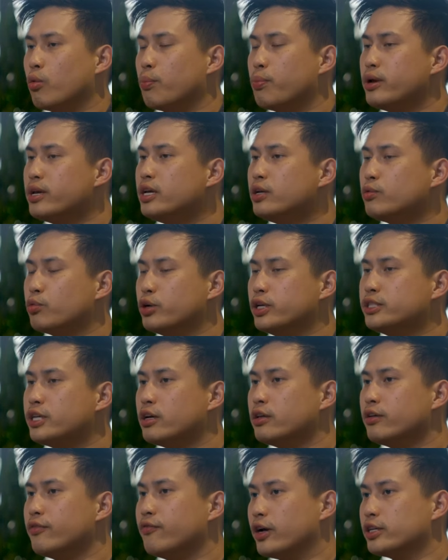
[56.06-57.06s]
We're bringing
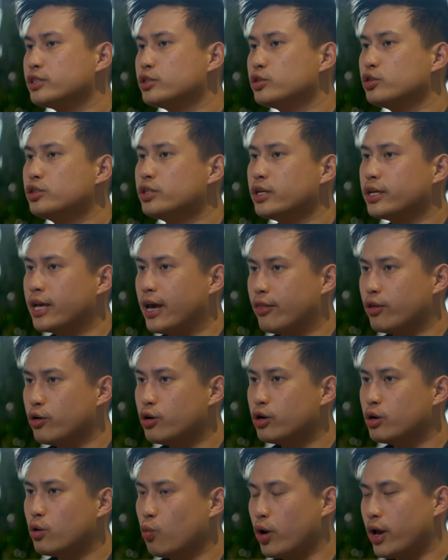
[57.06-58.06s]
retail investors together
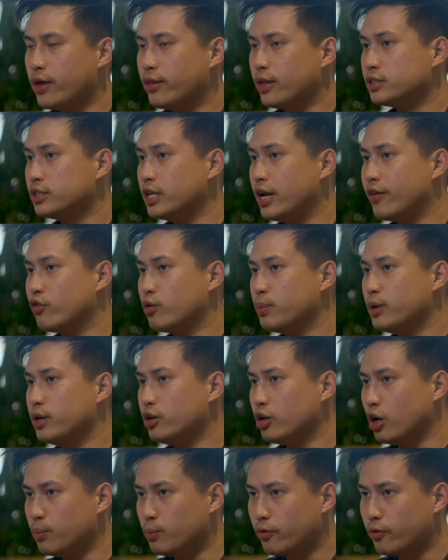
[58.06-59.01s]
in a way that's never been done